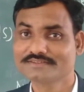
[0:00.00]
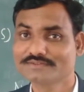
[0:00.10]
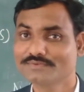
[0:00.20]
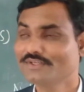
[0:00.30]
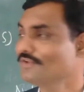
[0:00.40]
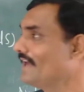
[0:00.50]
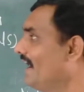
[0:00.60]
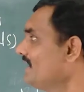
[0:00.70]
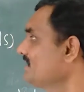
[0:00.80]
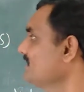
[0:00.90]
We know
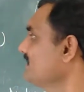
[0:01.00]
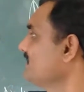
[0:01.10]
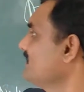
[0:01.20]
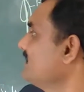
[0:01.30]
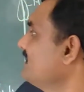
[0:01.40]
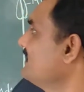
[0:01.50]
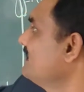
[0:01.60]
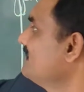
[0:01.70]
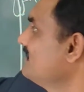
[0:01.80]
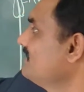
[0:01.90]
that
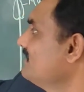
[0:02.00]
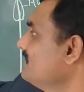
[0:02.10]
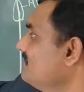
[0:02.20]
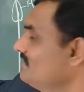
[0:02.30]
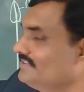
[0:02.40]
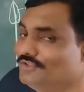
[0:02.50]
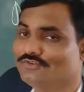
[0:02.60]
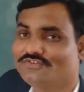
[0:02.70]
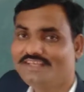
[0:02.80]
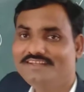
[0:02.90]
this is, you
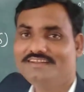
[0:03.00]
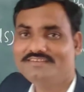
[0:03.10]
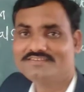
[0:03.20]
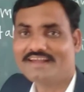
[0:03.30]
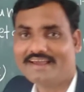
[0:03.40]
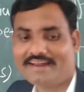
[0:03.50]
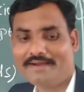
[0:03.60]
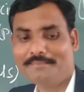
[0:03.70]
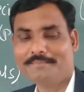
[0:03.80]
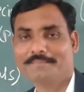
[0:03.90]
see this
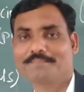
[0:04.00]
diagram.